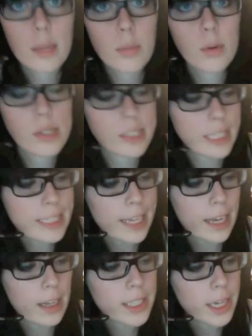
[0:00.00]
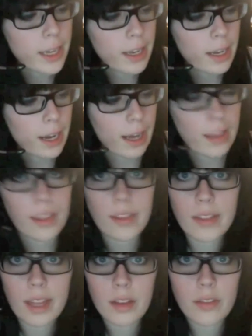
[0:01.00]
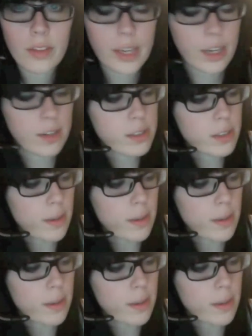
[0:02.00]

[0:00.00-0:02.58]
and more detailed than the other figures.